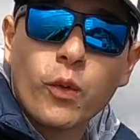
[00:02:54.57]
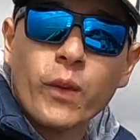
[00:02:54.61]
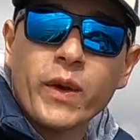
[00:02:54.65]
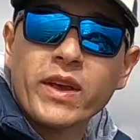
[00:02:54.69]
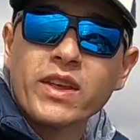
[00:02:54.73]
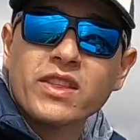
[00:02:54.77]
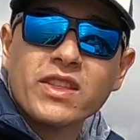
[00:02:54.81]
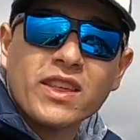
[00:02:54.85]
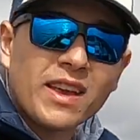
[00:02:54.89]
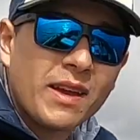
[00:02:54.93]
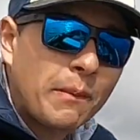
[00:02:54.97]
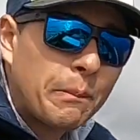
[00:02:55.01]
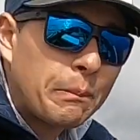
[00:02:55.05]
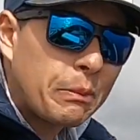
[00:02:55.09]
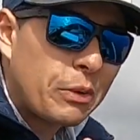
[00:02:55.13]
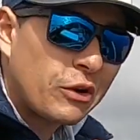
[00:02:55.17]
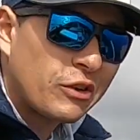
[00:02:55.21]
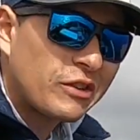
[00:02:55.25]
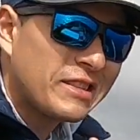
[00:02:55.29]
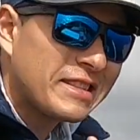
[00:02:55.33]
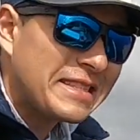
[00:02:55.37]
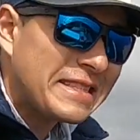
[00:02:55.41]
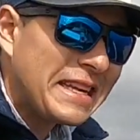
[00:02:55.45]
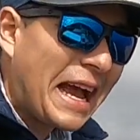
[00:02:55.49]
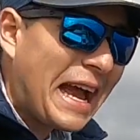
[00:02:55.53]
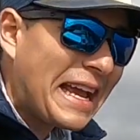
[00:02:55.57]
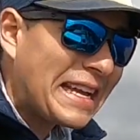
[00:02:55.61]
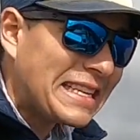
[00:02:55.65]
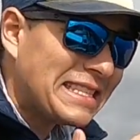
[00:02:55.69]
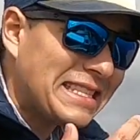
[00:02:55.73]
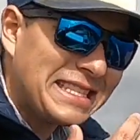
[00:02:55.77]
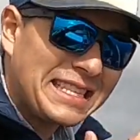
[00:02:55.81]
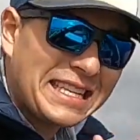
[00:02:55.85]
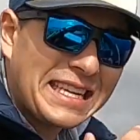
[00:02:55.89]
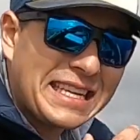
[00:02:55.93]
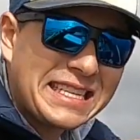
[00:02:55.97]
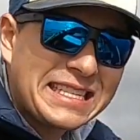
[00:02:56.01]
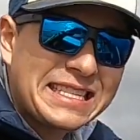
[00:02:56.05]
with it,
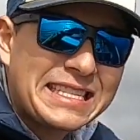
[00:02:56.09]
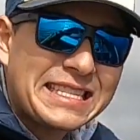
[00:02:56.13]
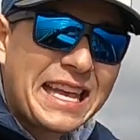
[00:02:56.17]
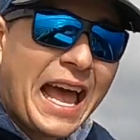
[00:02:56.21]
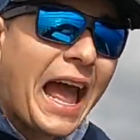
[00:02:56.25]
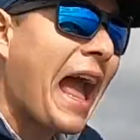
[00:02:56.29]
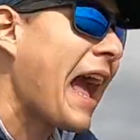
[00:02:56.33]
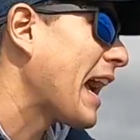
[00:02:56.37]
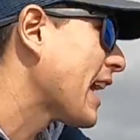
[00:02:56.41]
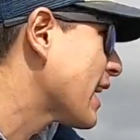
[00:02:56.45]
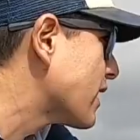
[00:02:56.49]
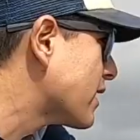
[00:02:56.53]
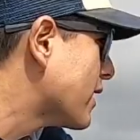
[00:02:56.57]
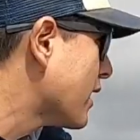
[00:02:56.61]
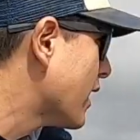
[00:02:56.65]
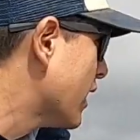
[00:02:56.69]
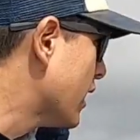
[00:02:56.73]
precise, exact.